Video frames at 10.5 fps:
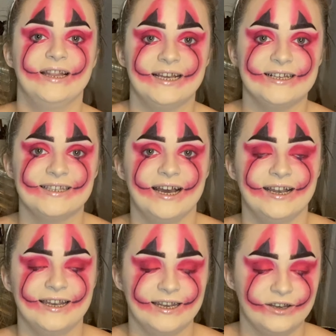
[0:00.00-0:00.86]
this,
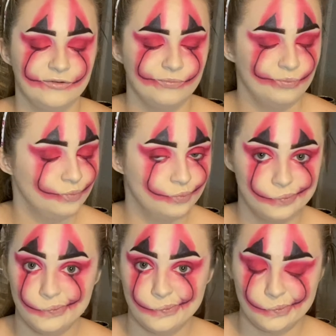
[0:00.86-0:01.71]
and
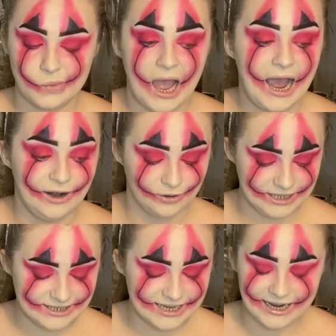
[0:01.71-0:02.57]
I look
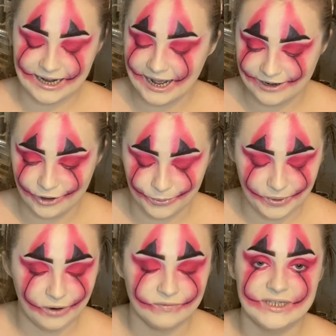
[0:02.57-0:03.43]
insane, I know, but
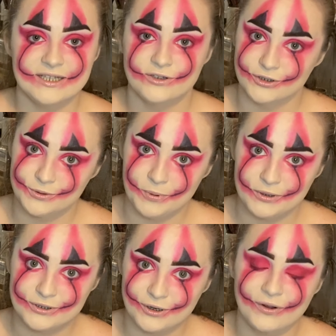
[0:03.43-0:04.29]
obviously it's not supposed
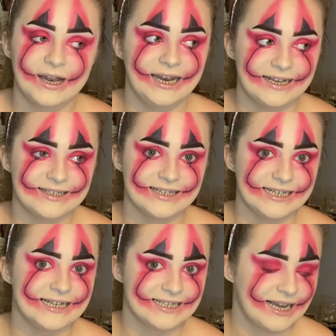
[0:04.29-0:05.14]
to look nice and neat
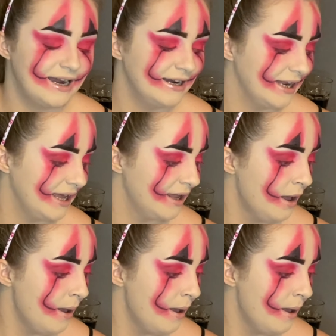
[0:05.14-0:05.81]
and tidy.